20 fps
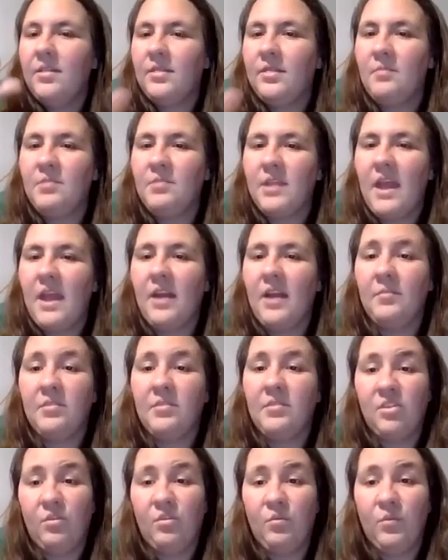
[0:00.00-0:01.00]
Thumbs down, I'm
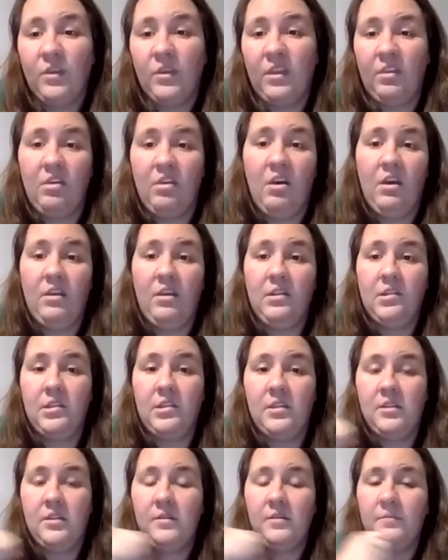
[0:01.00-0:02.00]
still really
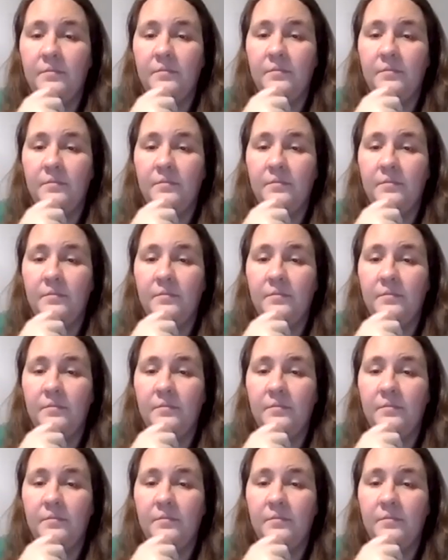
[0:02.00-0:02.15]
lost.